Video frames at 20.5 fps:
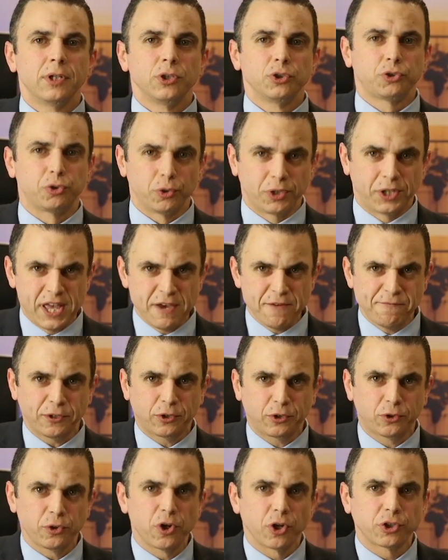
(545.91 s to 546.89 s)
to give
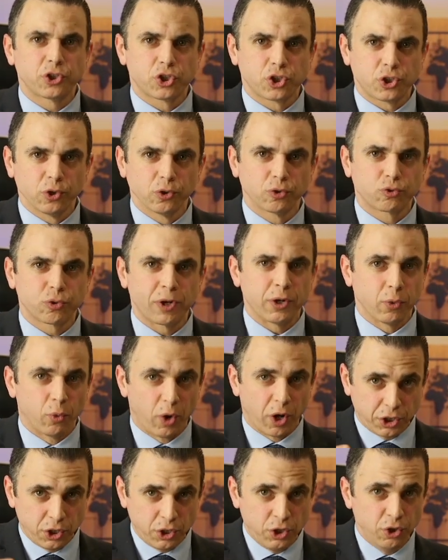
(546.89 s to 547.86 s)
it to your children
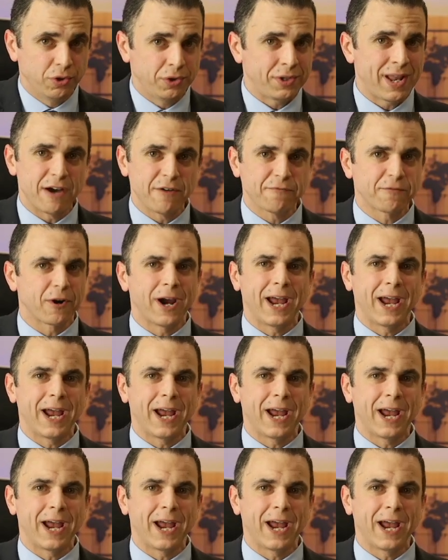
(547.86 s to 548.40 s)
what you never